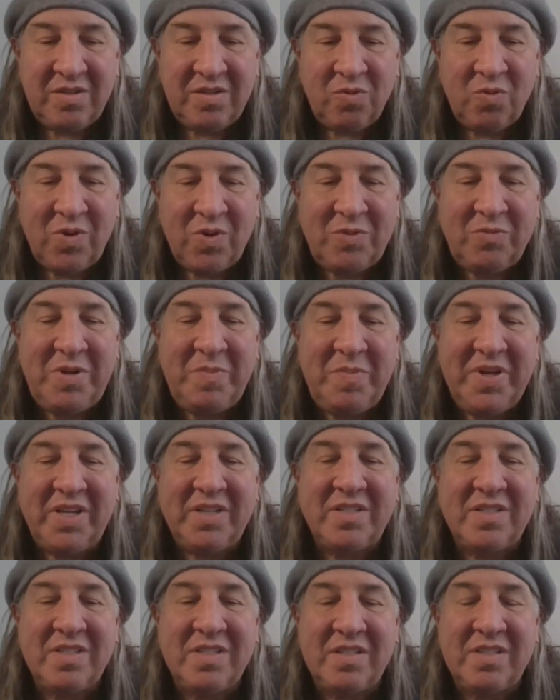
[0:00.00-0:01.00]
when we
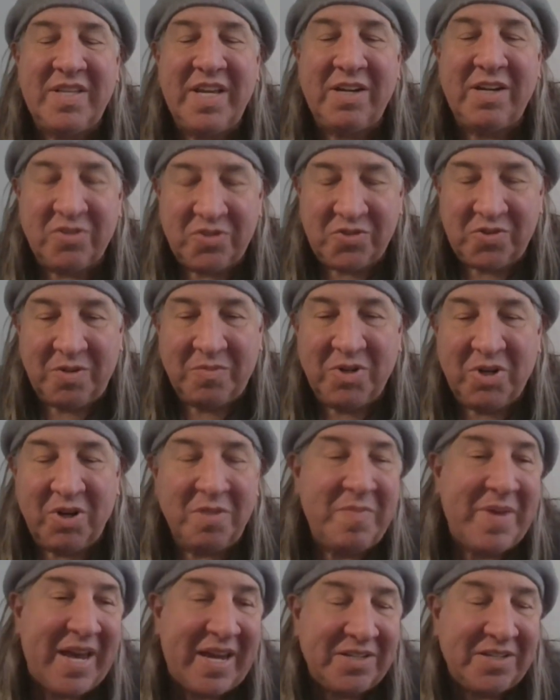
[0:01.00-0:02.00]
built Thinkorswim,
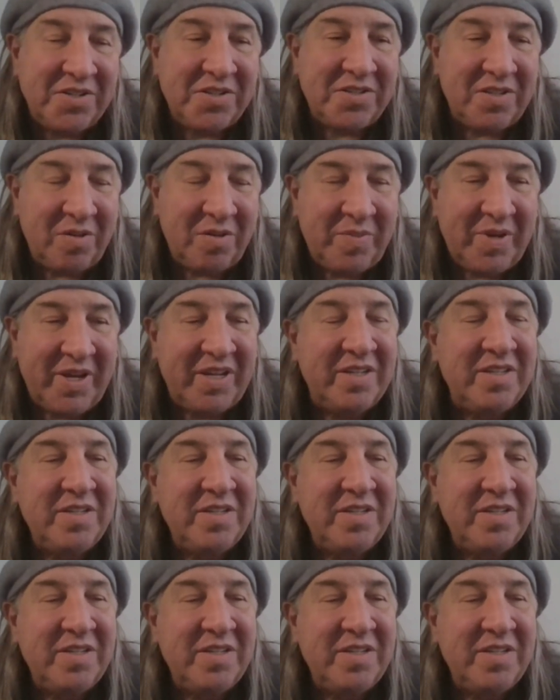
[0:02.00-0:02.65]
going back just a little bit,